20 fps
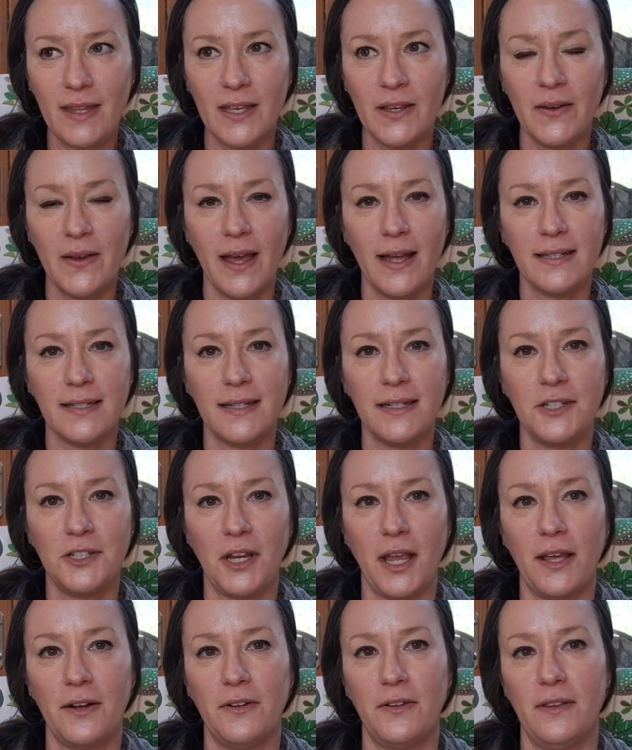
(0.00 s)
He has a
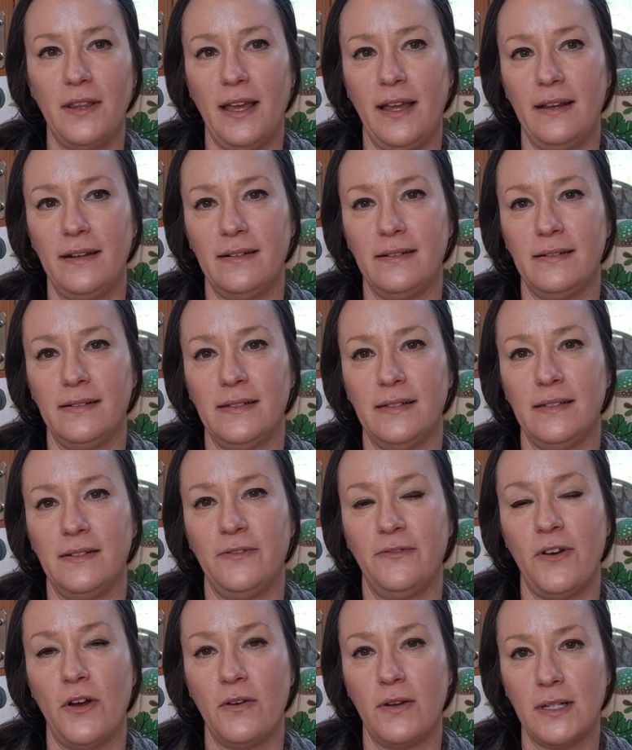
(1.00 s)
channel that
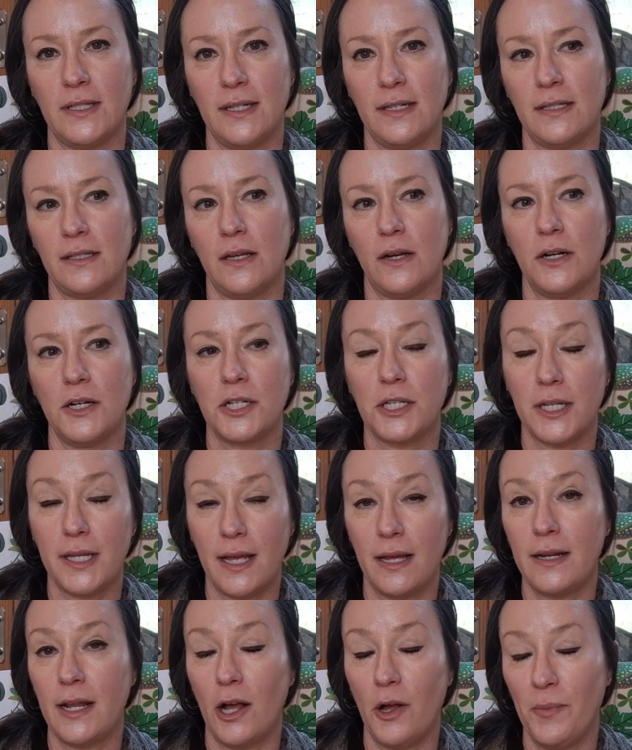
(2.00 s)
focuses largely
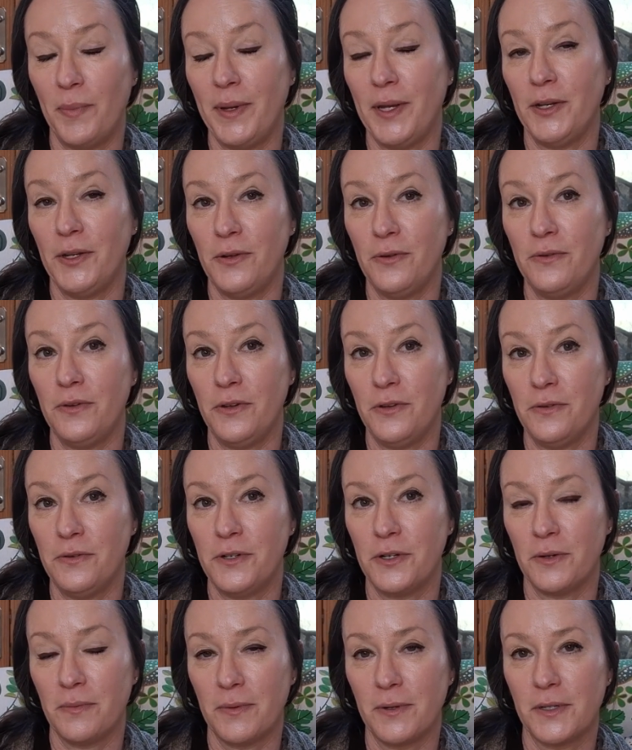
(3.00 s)
on helping new
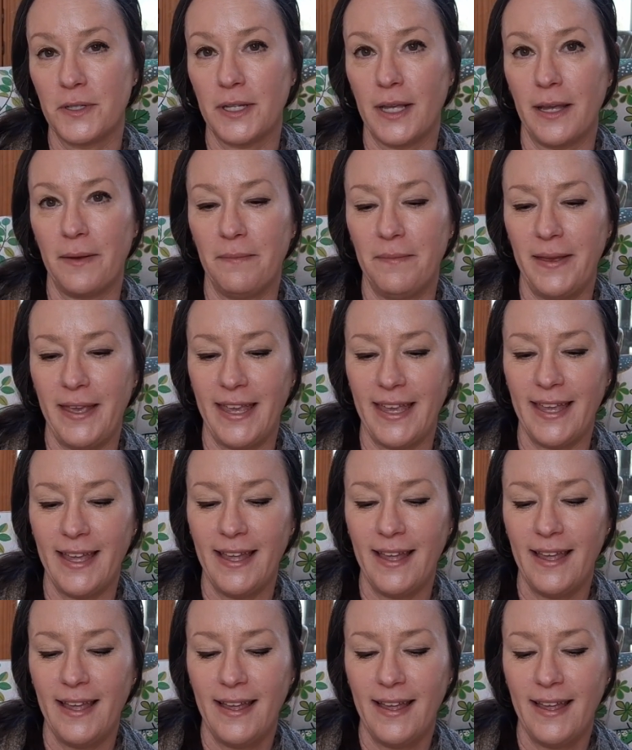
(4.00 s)
YouTubers like me.